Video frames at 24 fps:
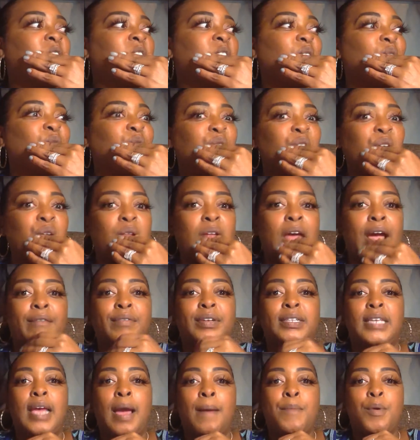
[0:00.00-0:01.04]
seafood
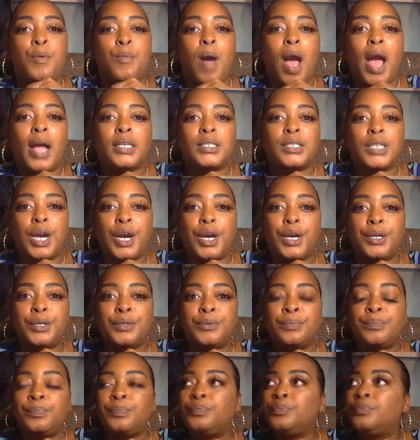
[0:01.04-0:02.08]
every time you watch her.